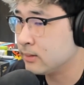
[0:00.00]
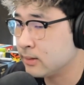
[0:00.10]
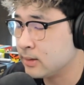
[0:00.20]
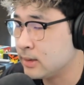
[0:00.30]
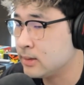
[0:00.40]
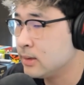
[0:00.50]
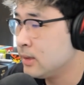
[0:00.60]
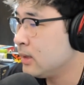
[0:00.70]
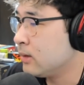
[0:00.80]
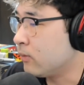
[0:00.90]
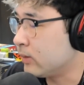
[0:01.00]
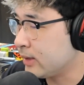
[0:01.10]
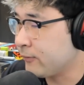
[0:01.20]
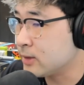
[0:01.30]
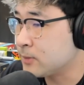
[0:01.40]
like when
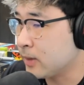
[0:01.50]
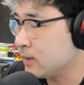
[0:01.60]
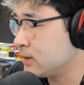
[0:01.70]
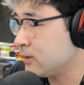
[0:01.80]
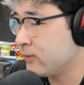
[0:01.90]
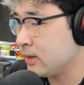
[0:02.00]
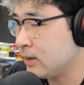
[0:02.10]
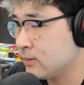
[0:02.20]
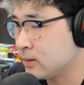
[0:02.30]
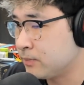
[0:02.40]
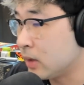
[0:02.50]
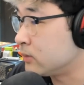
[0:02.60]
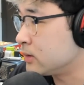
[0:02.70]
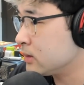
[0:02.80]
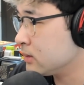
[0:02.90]
I first brought him into the vet, he was
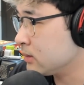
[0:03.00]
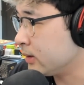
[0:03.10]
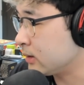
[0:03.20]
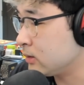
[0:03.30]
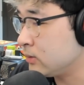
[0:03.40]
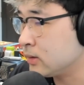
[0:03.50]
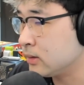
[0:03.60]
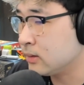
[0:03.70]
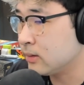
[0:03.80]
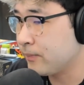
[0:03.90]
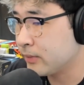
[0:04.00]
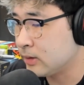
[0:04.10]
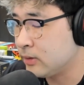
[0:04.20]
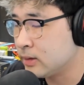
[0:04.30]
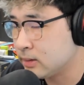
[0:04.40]
bones. Like you
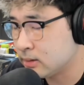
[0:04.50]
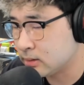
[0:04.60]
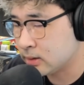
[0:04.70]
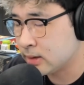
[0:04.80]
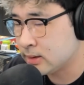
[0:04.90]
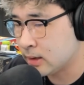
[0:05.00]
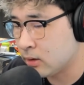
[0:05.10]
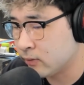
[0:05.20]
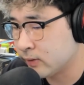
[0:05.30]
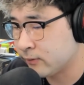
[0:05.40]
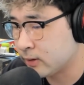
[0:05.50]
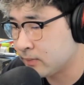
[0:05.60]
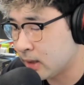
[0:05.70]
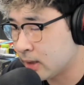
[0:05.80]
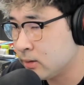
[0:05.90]
couldn't tell over the fur,
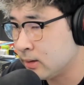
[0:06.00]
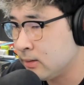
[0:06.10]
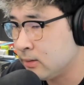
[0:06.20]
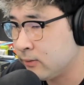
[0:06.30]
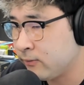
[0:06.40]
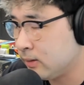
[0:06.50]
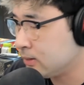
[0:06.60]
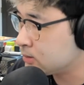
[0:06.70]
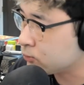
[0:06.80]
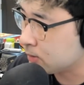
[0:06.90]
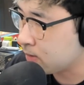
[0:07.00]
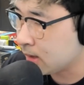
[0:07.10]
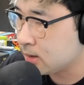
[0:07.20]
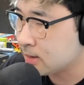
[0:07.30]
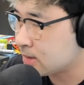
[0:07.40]
but underneath you could feel his rib
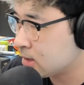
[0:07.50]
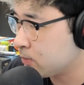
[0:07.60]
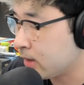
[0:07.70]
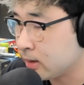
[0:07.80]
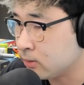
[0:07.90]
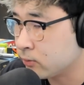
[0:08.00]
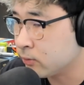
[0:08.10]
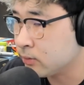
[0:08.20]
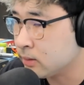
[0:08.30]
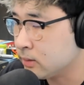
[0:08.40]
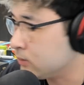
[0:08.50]
cage and spine really,